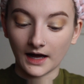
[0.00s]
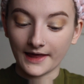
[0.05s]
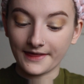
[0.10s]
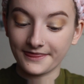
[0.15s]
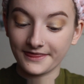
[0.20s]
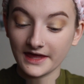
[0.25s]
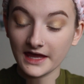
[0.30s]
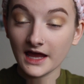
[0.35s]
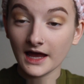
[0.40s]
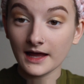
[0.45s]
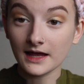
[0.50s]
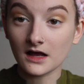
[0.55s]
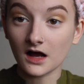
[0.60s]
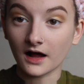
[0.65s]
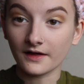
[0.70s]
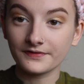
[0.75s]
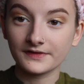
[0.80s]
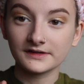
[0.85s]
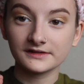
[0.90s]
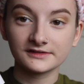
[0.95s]
I think I
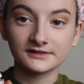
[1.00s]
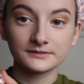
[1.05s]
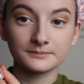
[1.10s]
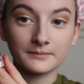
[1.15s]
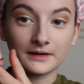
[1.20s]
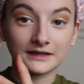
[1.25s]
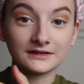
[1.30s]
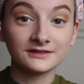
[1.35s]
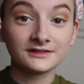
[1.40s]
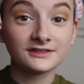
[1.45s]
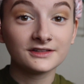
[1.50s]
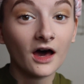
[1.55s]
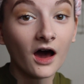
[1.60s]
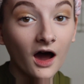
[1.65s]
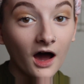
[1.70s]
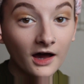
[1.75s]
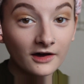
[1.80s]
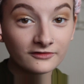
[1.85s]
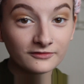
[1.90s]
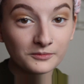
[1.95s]
got this my
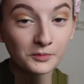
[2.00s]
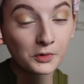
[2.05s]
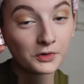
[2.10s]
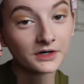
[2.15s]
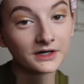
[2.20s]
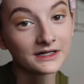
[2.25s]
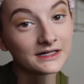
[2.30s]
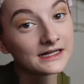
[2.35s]
sophomore